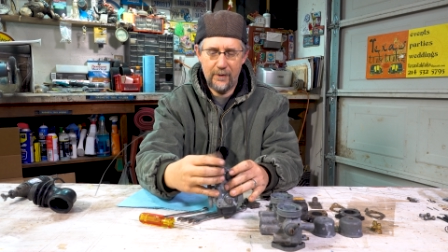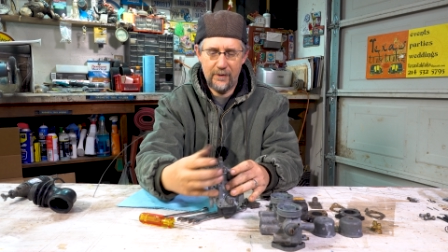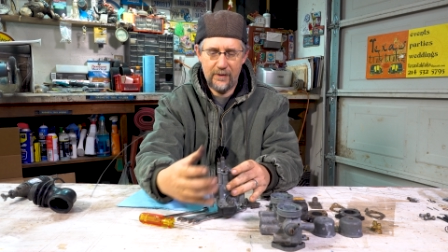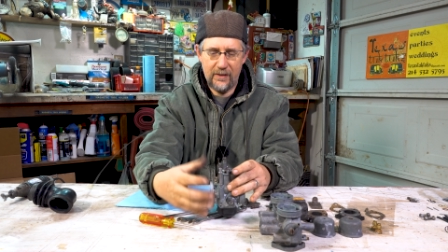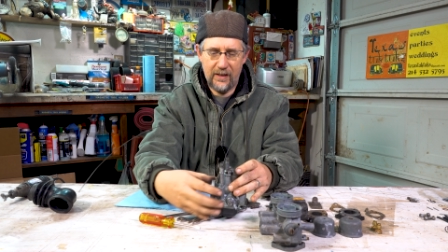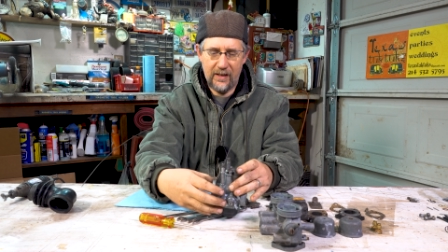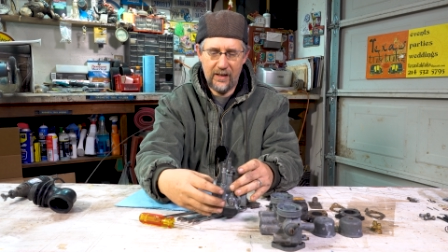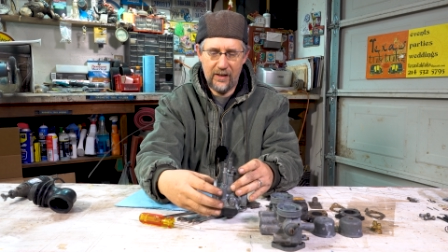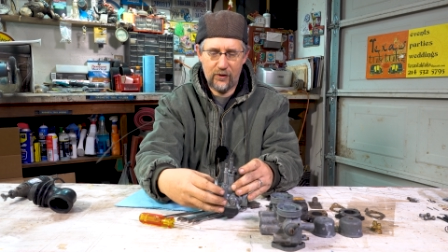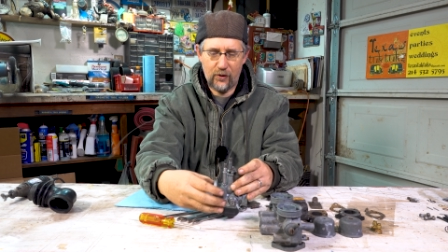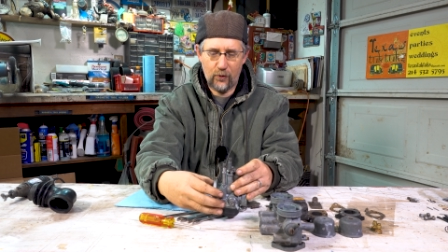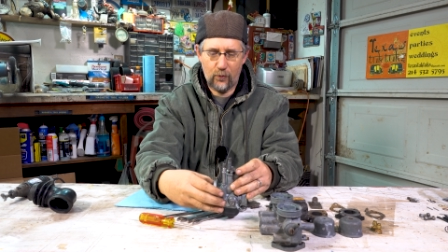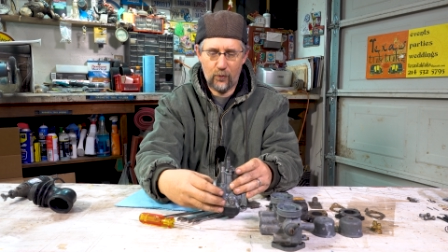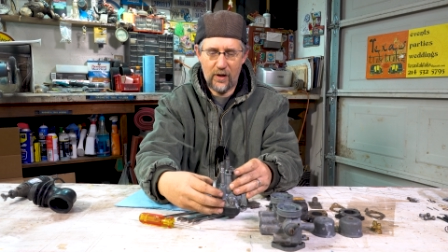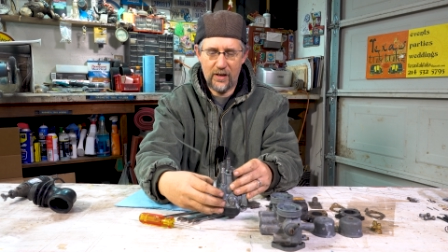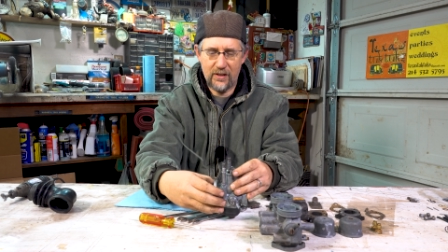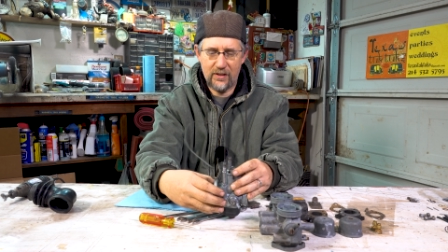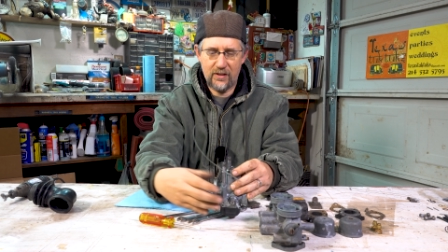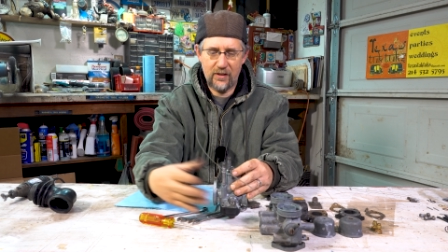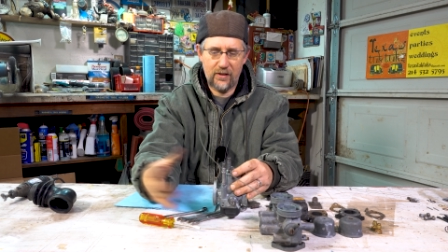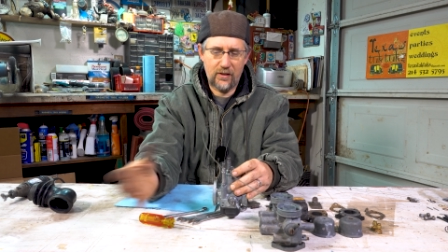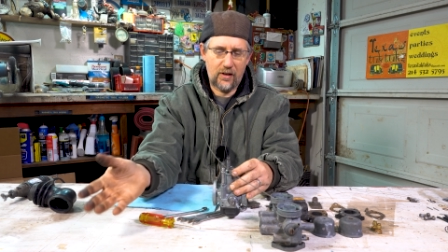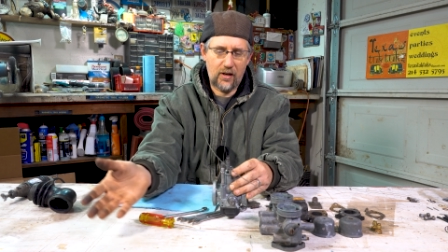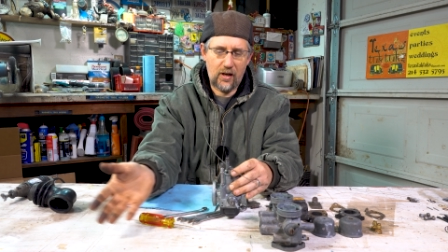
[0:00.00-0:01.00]
to get the
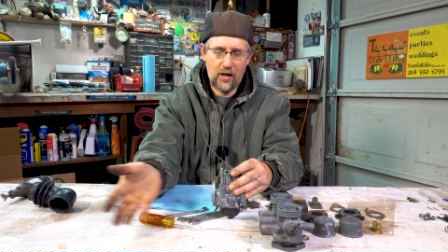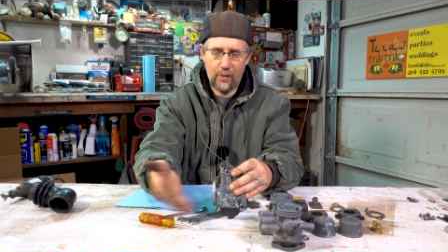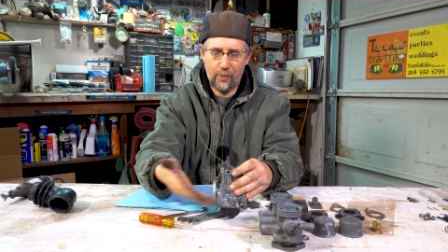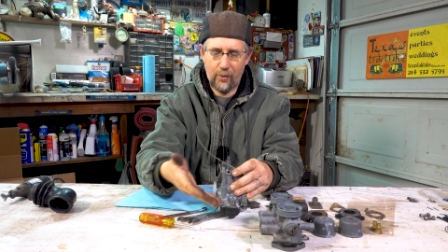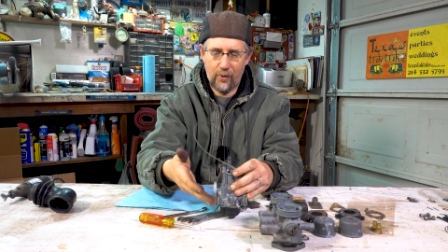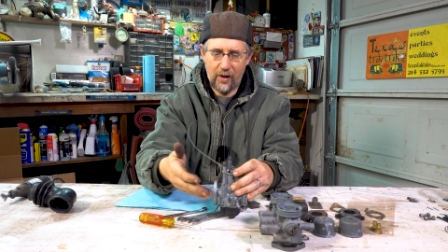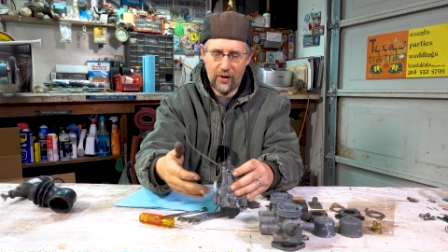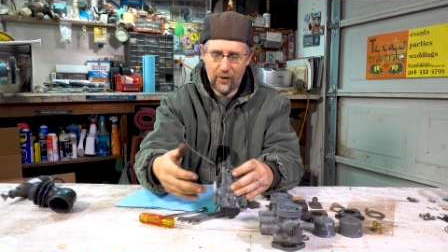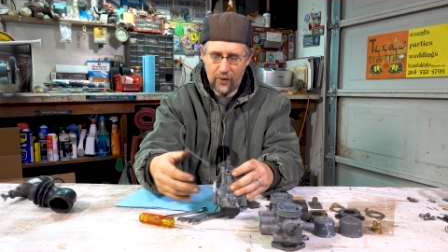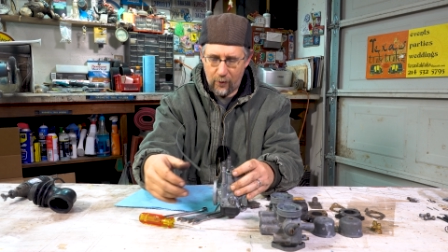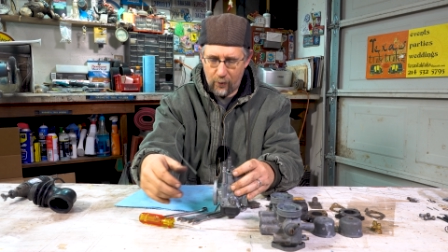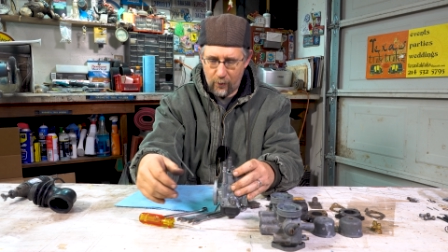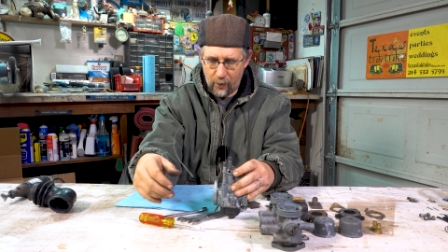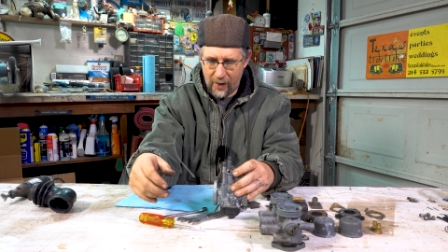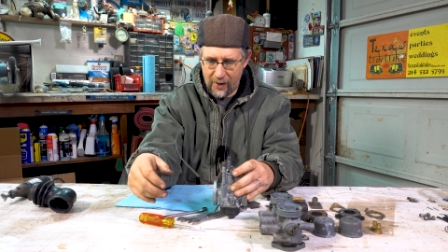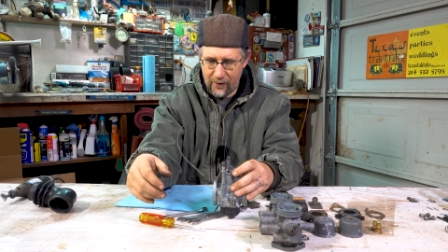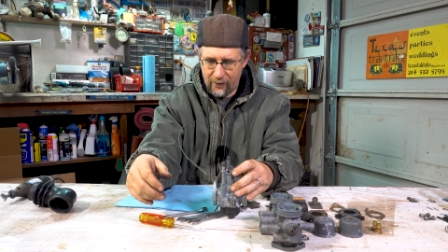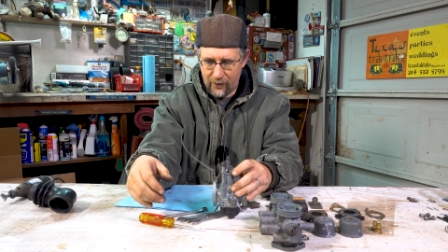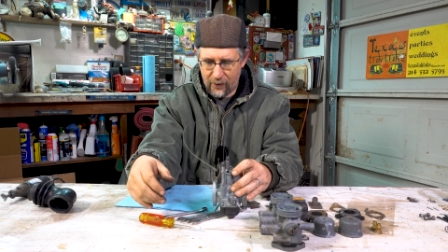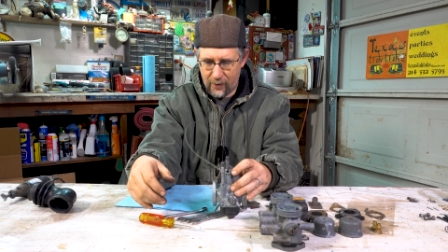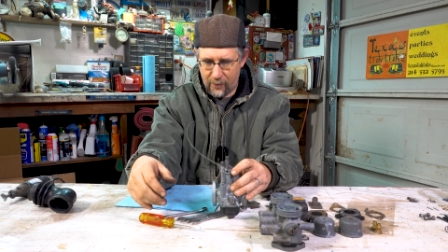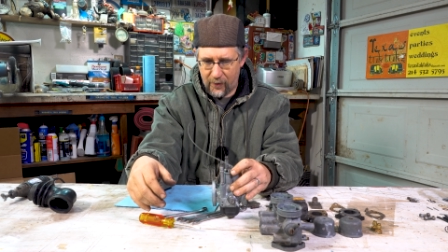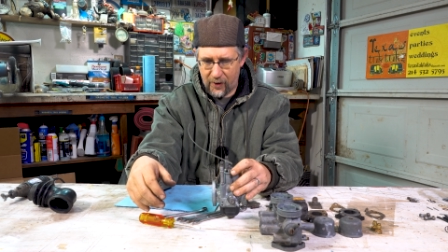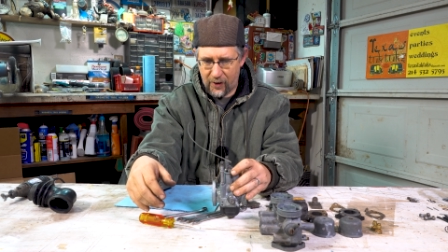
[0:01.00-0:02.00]
rest of the carburetor away
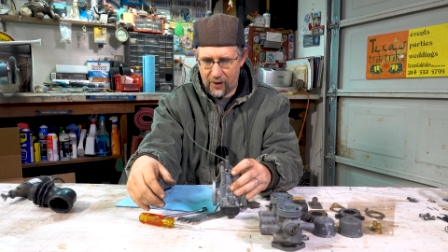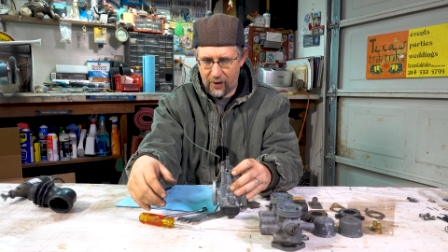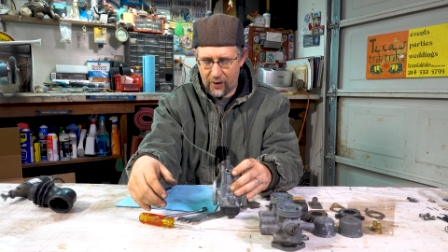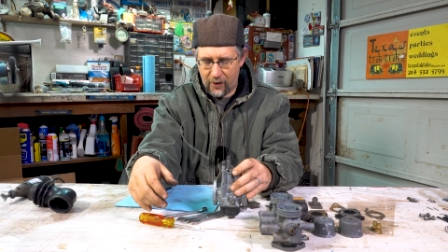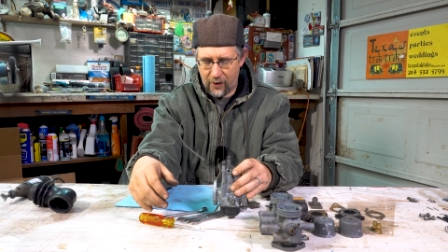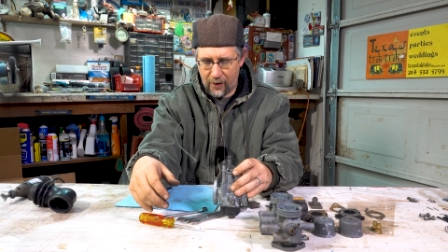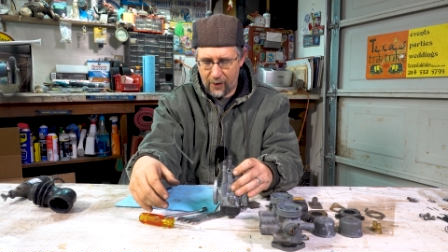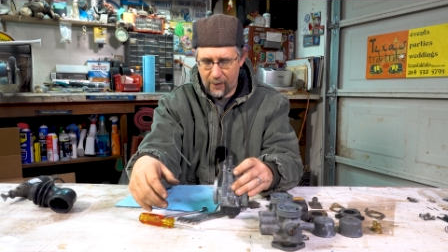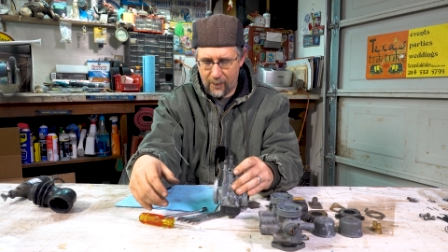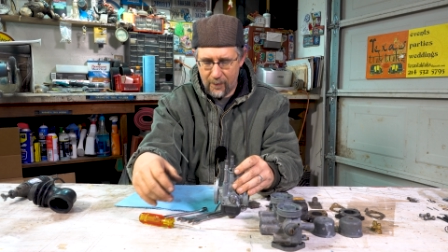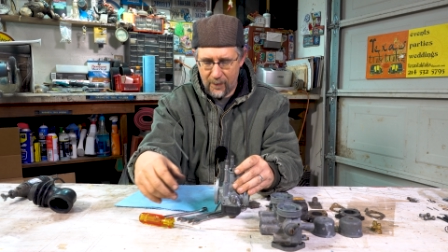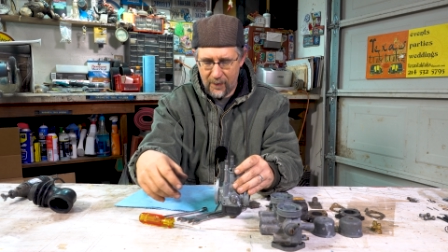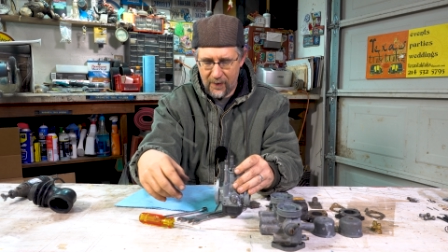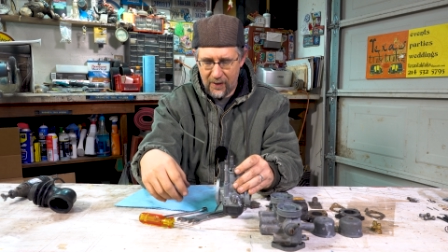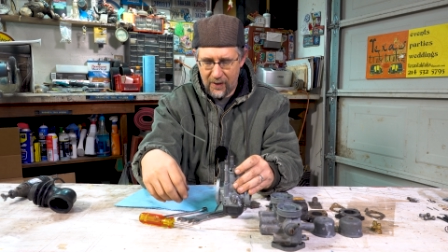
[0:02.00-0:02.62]
from the car.